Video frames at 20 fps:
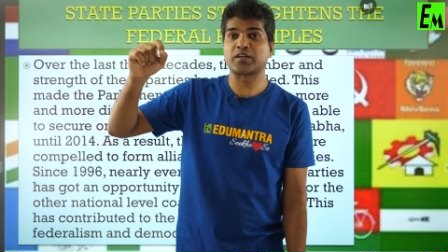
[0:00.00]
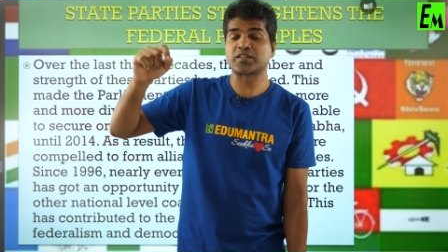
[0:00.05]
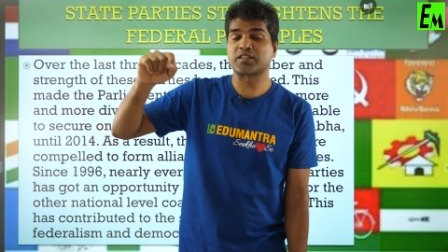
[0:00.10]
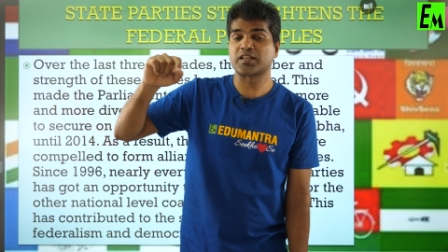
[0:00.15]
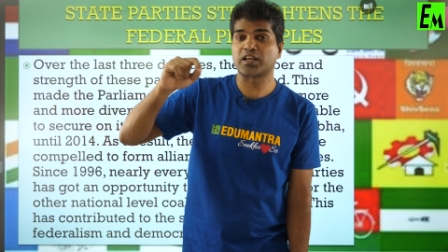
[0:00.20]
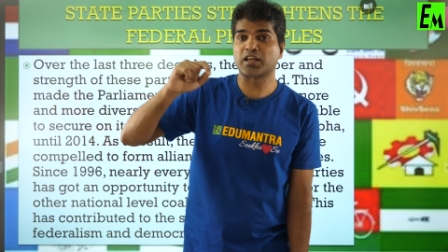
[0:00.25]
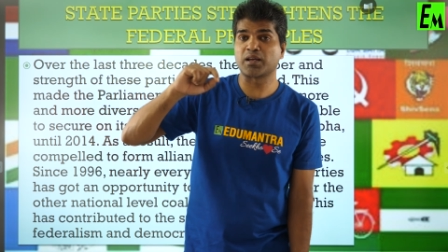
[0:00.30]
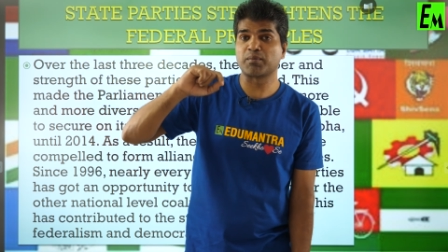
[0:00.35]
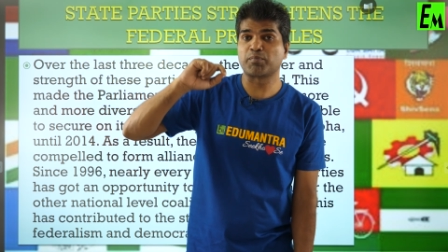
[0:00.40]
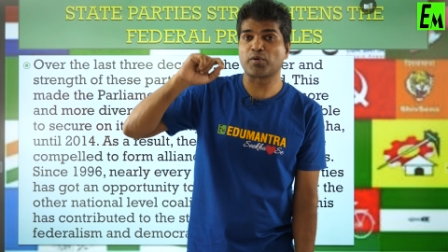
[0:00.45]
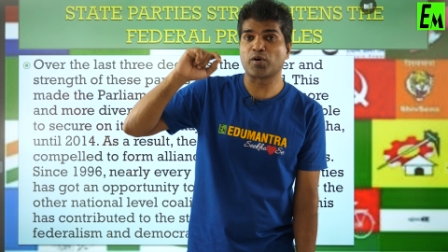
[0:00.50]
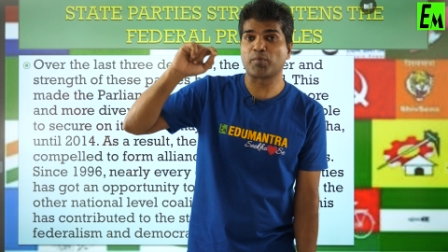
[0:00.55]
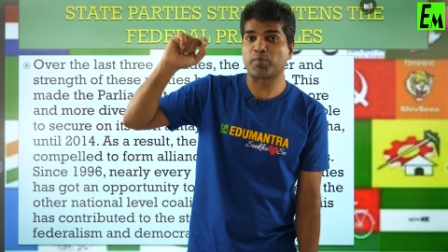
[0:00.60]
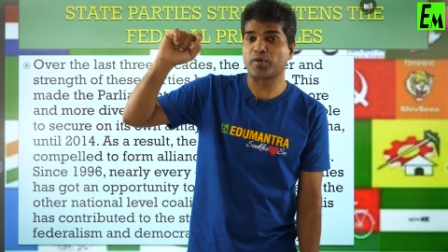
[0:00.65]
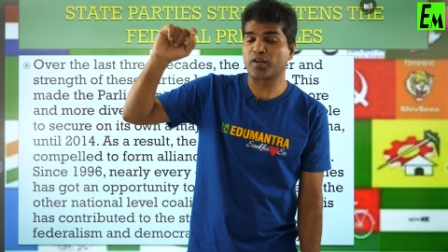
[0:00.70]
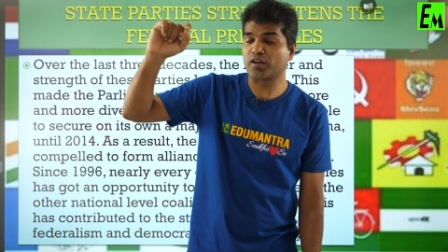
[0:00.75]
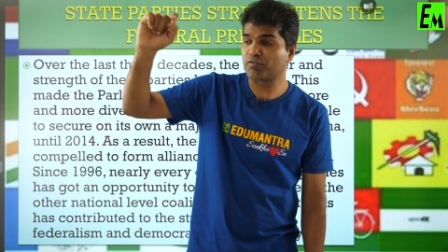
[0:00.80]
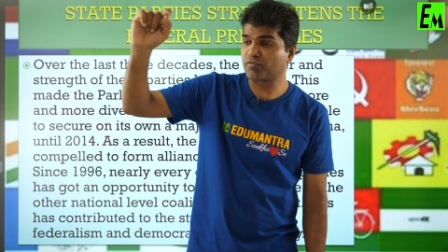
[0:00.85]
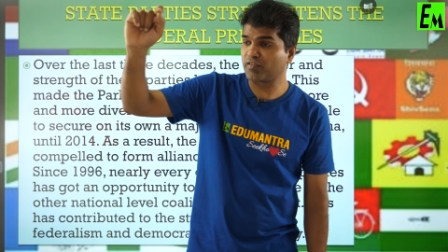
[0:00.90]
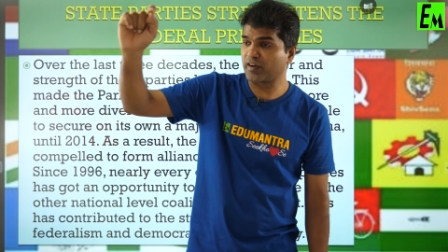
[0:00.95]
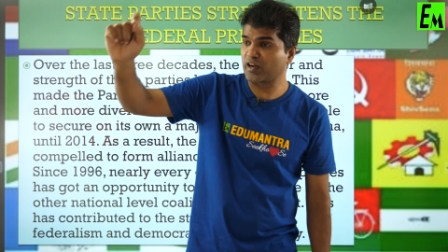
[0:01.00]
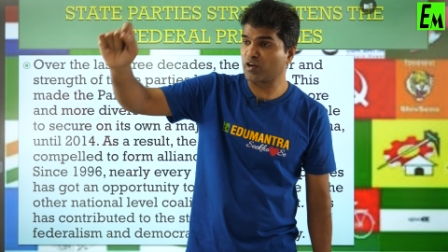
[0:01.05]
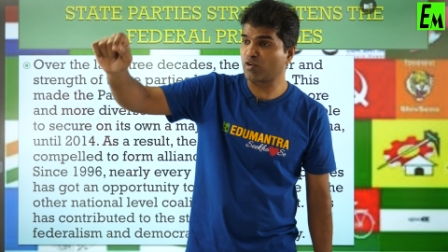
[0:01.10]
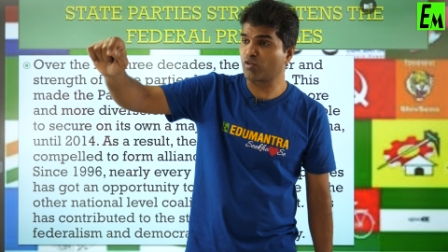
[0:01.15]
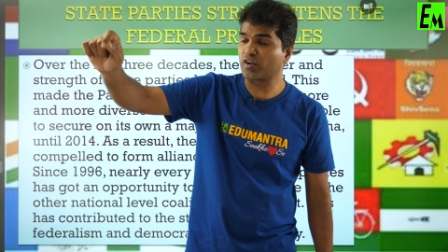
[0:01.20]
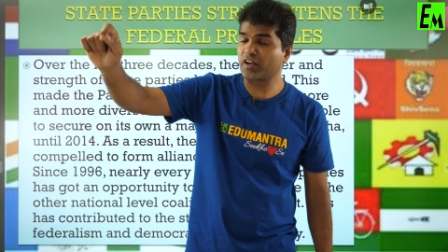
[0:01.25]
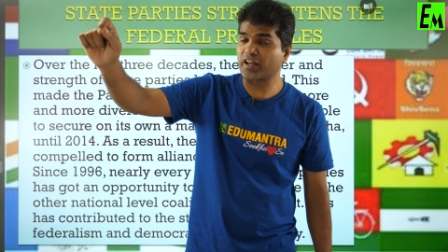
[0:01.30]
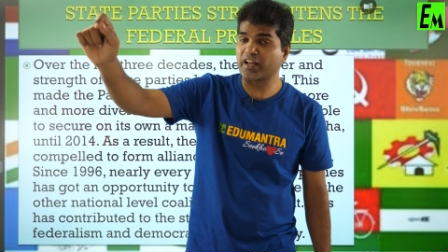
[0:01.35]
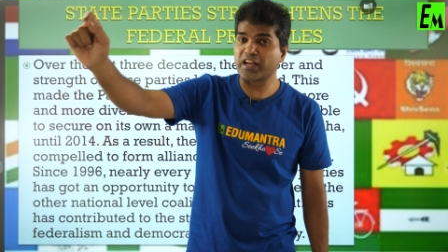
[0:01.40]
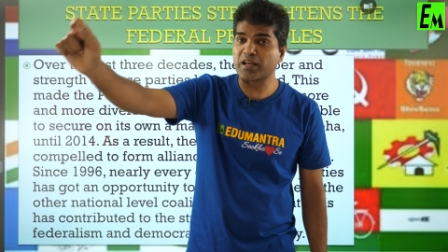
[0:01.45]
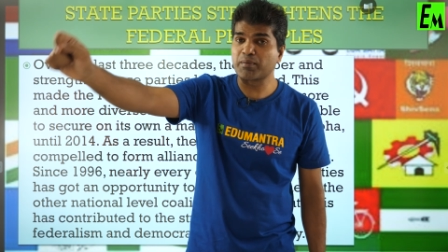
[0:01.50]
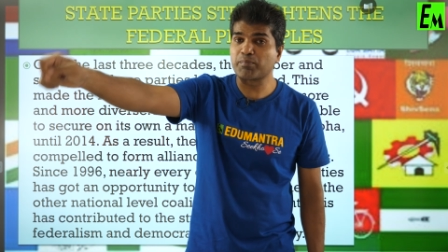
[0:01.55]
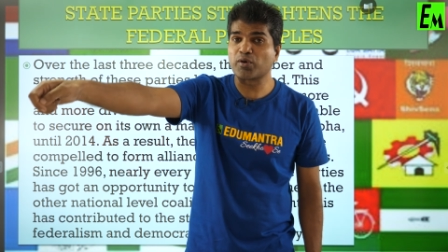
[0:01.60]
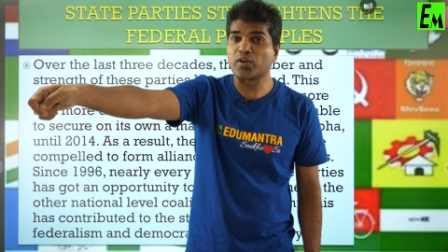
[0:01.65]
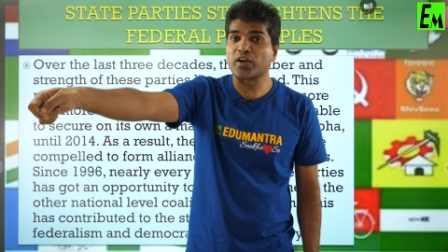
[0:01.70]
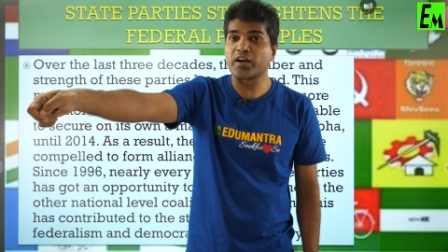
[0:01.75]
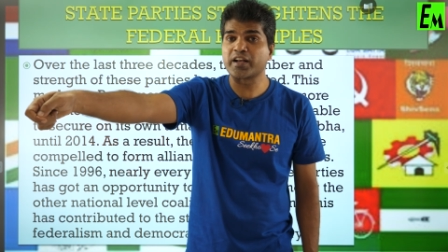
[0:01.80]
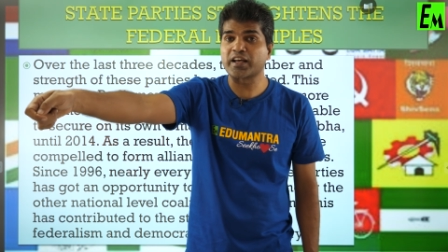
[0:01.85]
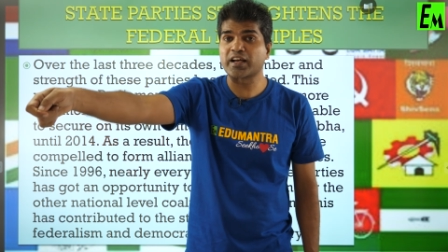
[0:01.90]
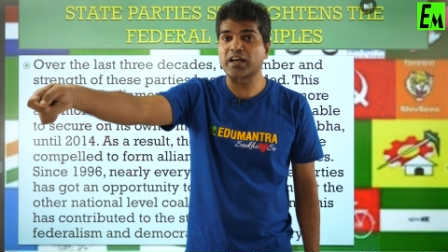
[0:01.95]
Sikkim Popular friend or any
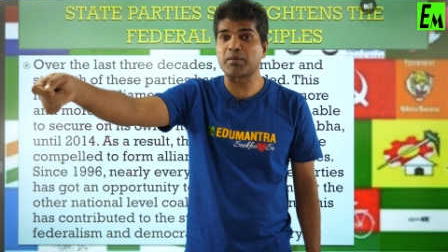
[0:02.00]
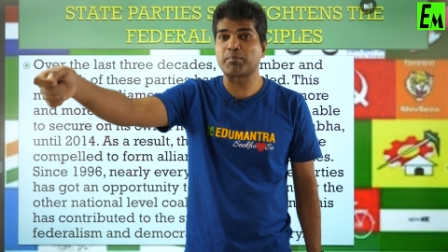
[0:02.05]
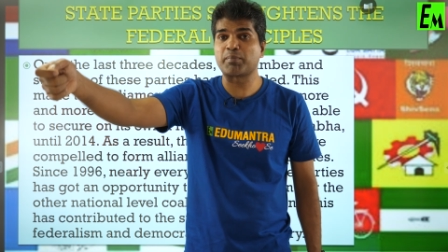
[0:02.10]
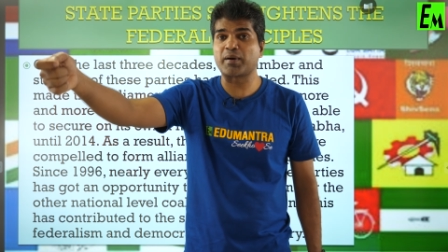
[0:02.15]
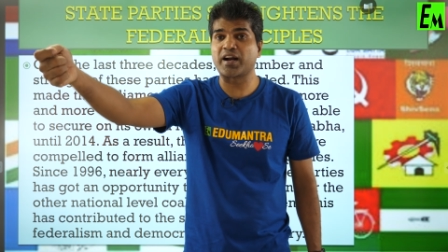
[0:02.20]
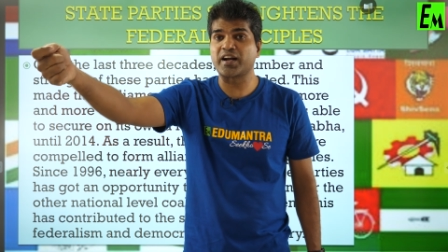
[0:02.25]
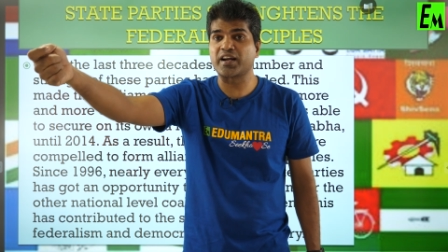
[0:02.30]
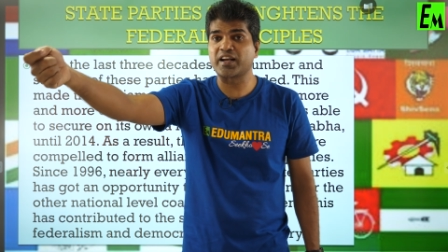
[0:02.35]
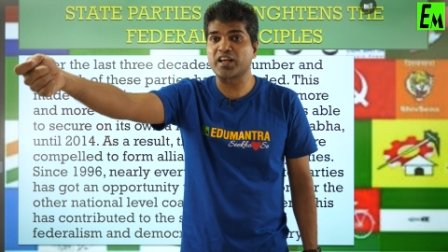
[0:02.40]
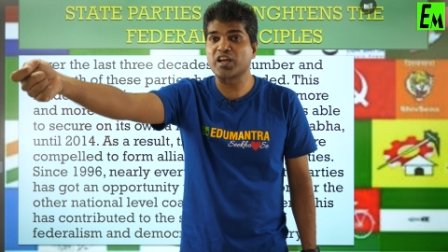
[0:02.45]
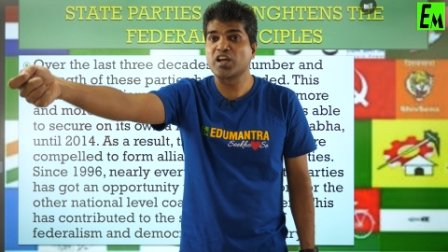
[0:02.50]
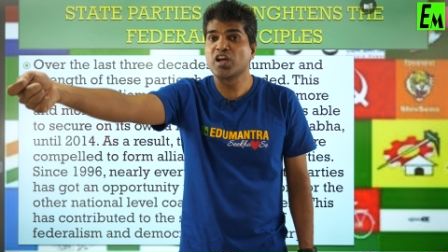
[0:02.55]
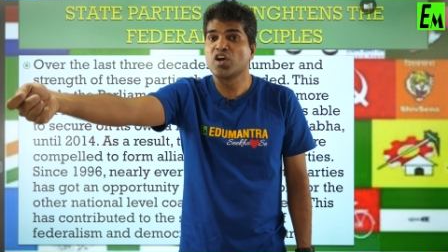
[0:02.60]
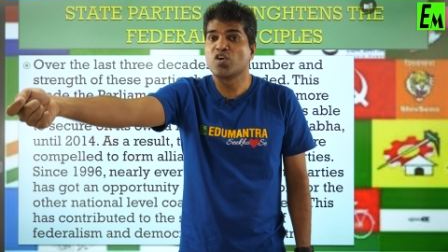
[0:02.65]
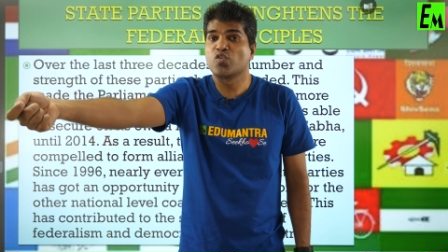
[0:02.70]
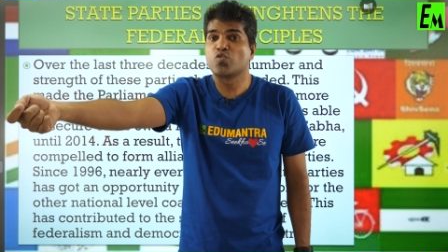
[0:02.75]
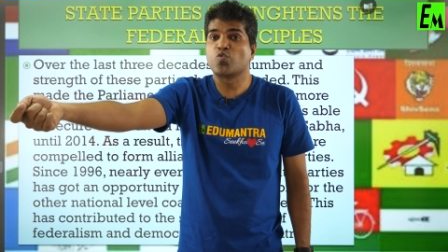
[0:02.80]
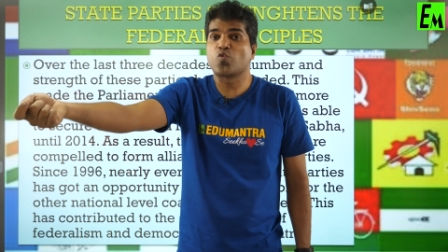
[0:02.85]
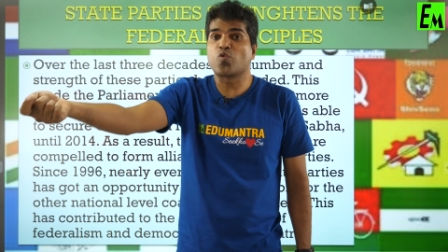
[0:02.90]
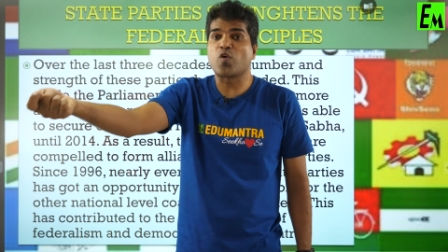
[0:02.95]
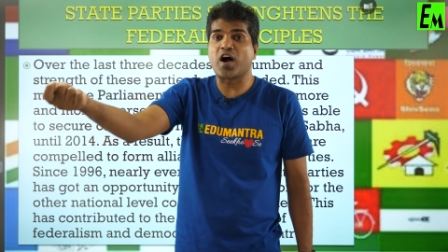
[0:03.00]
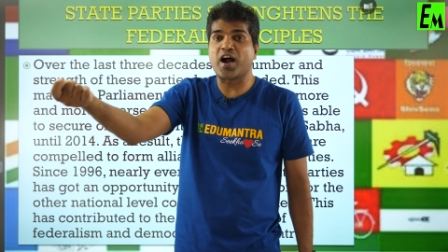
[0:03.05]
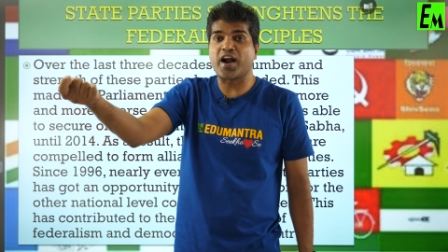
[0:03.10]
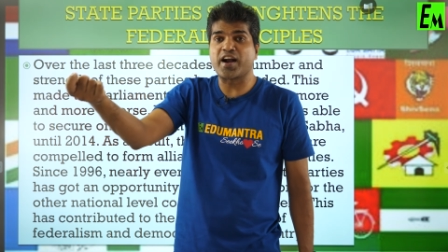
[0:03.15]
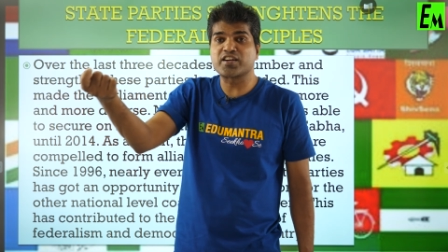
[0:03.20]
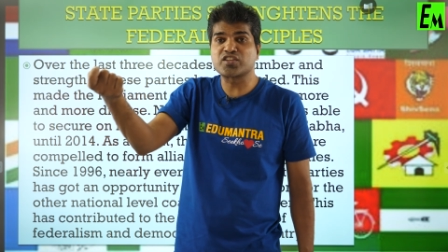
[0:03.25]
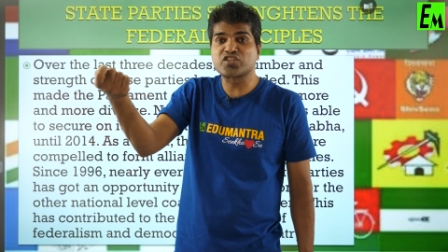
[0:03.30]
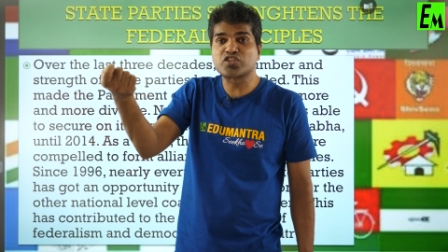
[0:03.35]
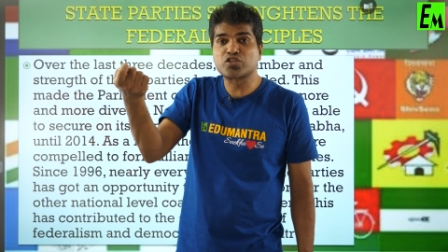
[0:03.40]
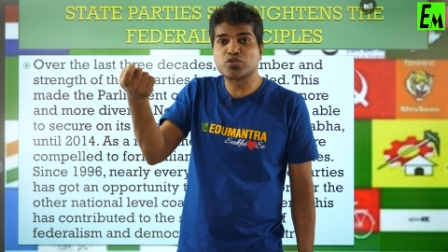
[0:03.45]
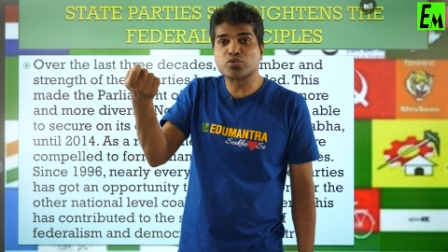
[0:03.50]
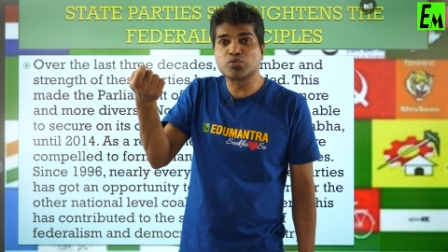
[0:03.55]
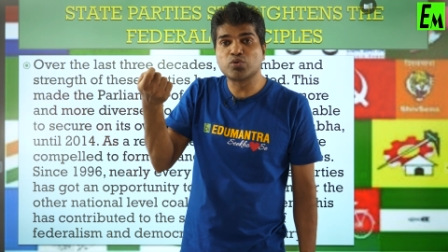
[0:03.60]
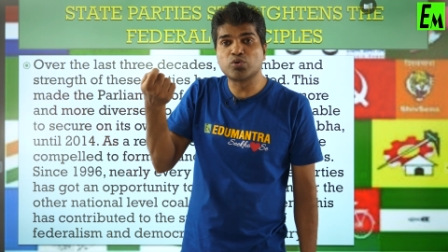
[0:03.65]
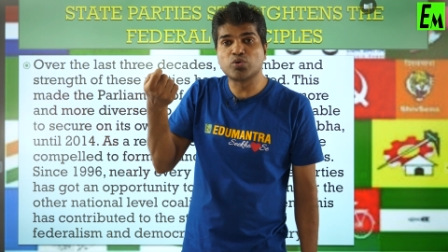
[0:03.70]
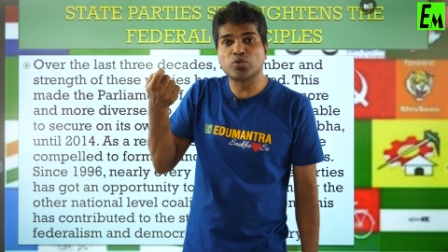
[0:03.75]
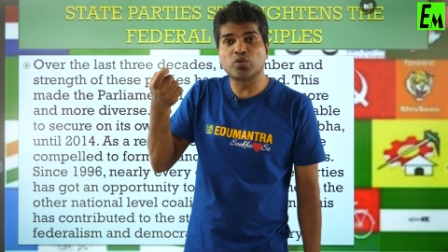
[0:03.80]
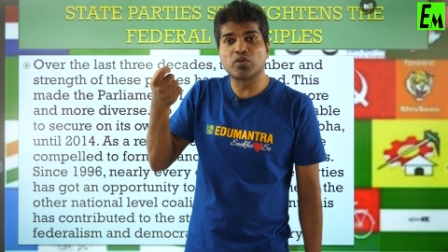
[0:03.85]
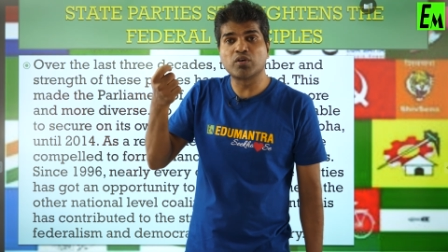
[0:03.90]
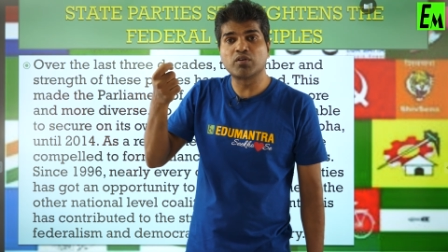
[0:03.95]
political party wants
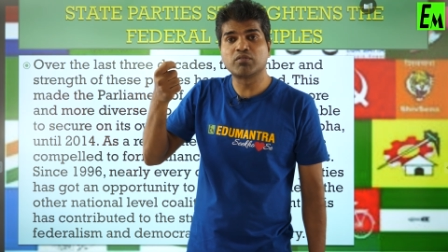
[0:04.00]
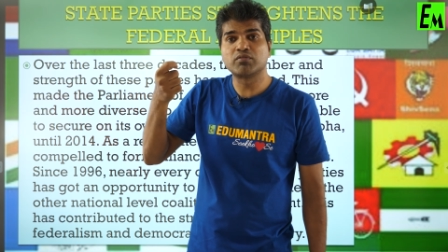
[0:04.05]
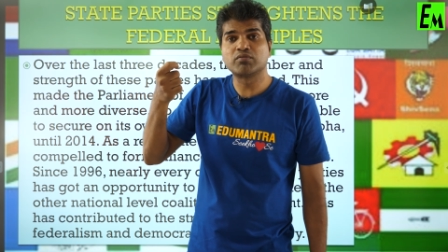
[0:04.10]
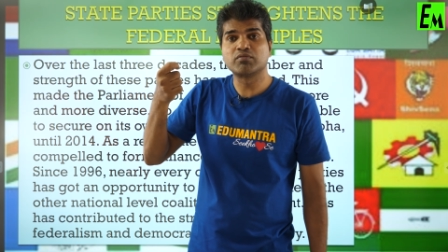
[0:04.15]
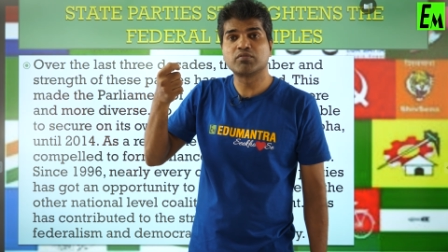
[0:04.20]
to